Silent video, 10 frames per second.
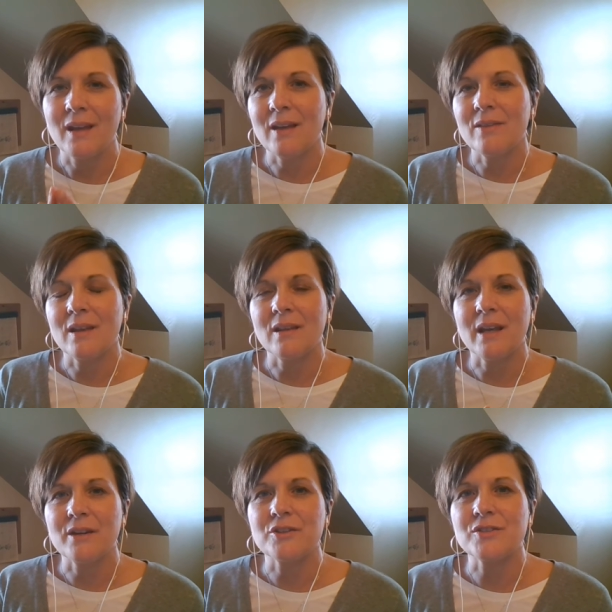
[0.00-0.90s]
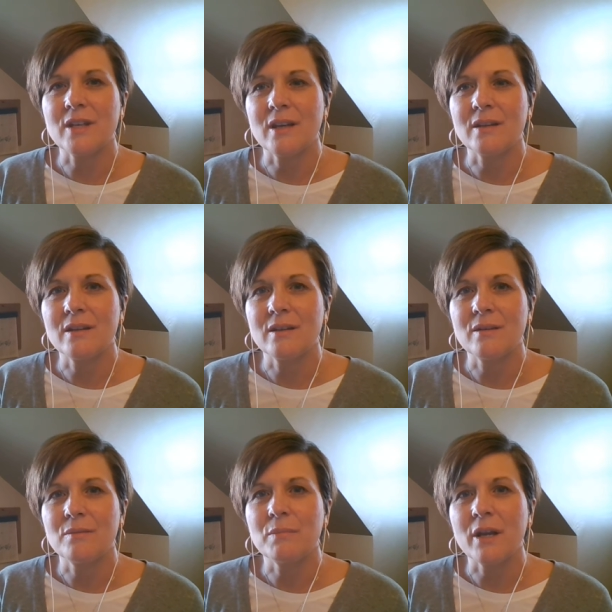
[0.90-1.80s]
And then later said,
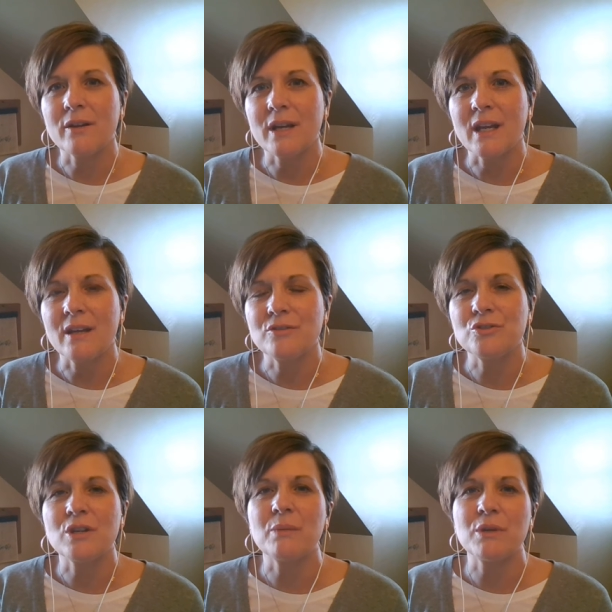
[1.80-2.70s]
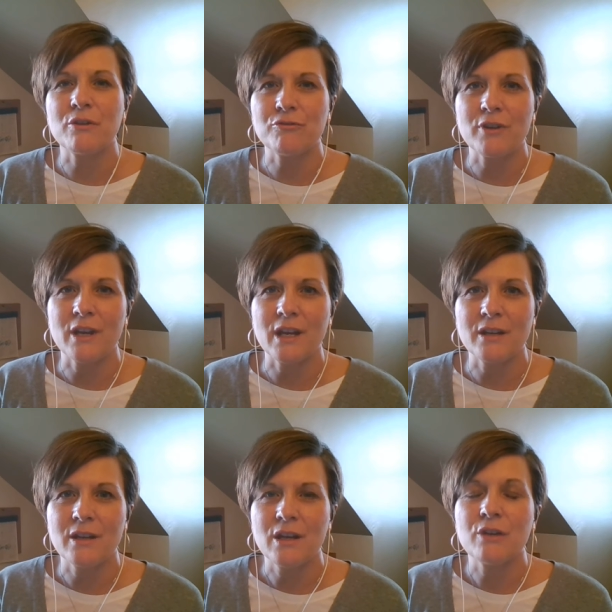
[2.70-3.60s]
Mary, do not be
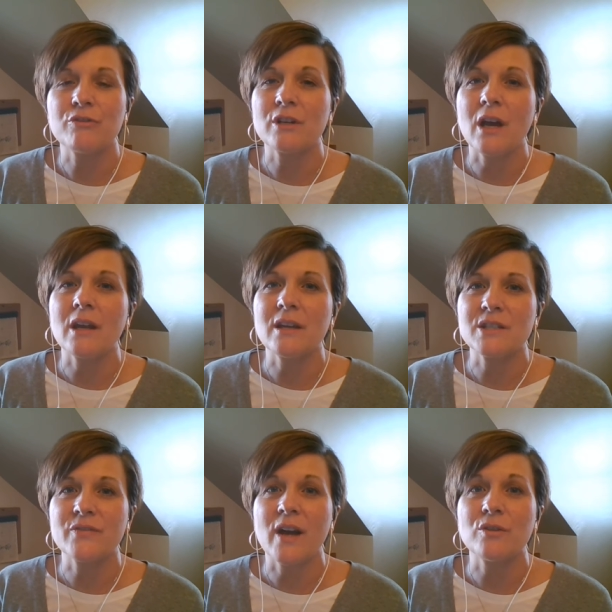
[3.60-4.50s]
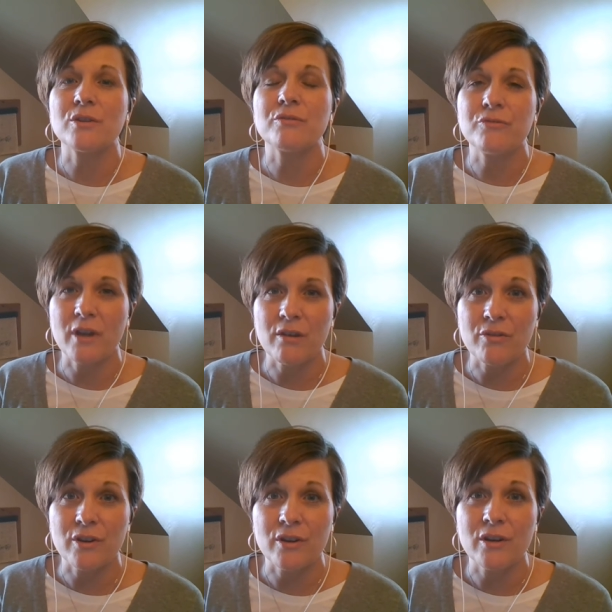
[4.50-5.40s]
afraid, for God has found
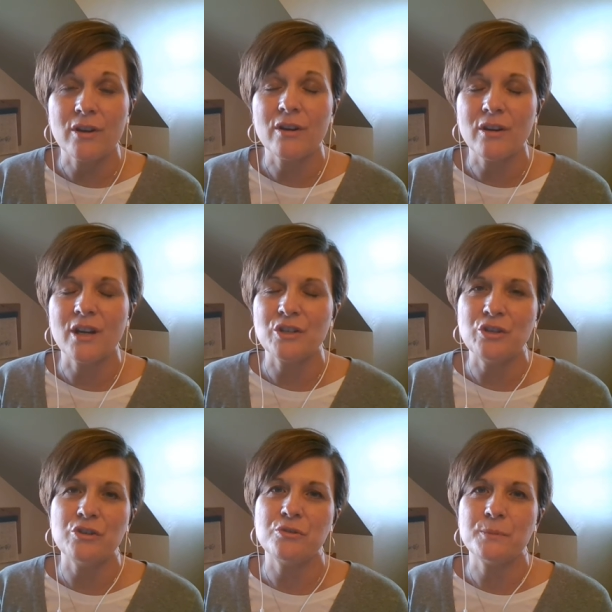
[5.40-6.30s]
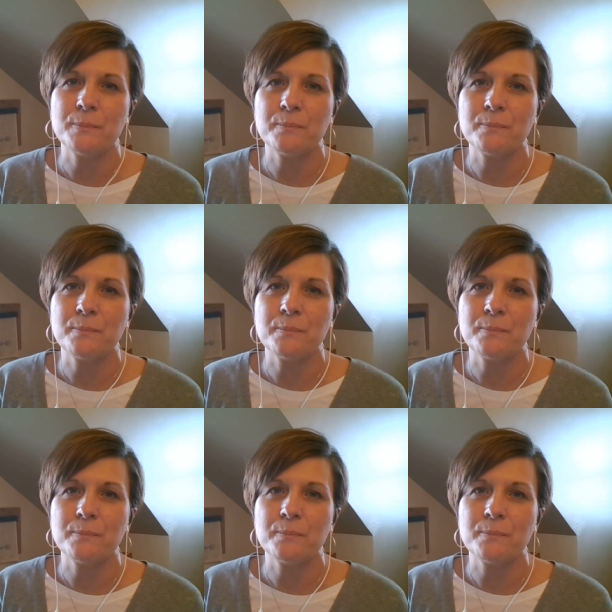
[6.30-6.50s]
favor on you.